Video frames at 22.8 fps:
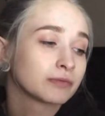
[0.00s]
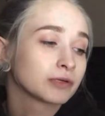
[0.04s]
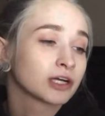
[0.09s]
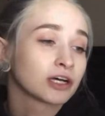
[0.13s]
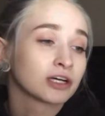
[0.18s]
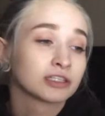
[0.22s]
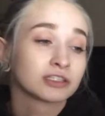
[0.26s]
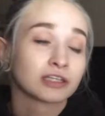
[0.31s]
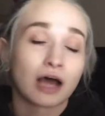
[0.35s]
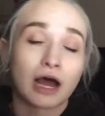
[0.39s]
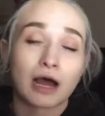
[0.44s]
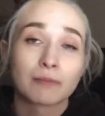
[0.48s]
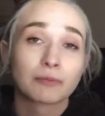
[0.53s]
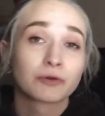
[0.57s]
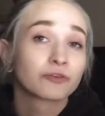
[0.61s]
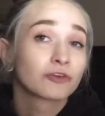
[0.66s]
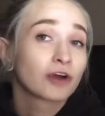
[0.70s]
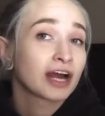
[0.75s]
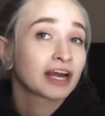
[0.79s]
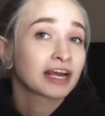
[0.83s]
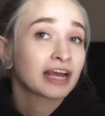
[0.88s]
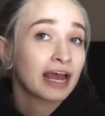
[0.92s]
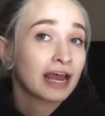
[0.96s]
because I'm a
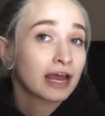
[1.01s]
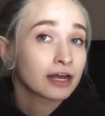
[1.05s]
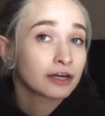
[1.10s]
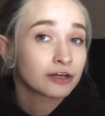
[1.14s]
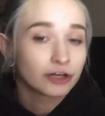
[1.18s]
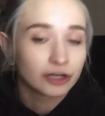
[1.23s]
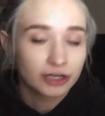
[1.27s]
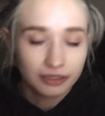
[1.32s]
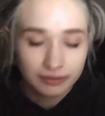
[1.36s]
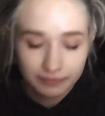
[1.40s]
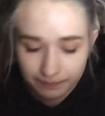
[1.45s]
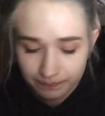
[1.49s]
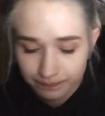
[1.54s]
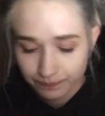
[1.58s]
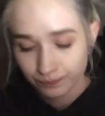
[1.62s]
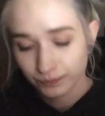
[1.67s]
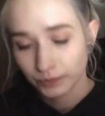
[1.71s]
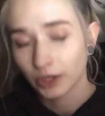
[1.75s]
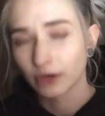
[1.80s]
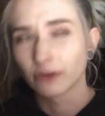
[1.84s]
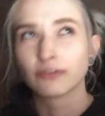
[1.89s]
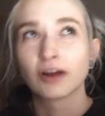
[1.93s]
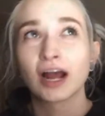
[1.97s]
right-hander,
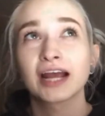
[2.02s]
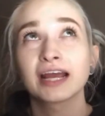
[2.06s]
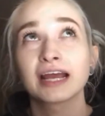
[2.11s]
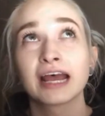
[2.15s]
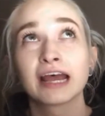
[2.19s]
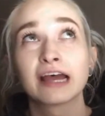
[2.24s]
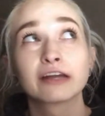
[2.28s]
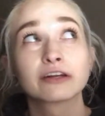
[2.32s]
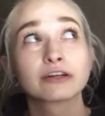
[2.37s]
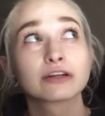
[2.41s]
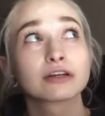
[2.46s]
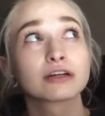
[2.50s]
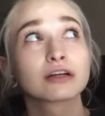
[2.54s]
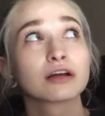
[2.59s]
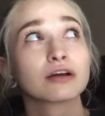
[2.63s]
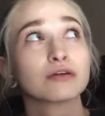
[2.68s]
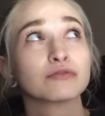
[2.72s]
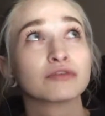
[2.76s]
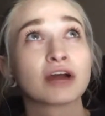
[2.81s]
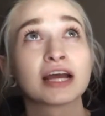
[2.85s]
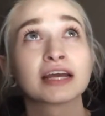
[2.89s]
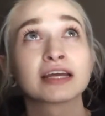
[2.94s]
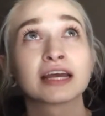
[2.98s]
a right-hander, a
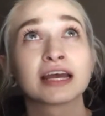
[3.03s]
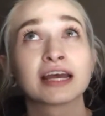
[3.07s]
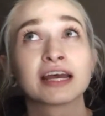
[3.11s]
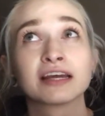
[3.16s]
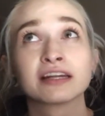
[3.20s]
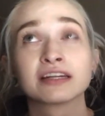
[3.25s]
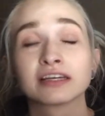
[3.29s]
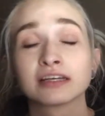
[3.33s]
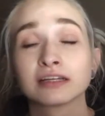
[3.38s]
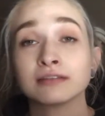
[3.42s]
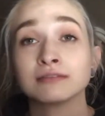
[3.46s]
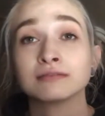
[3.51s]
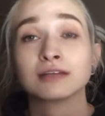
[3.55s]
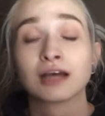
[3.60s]
right-handed,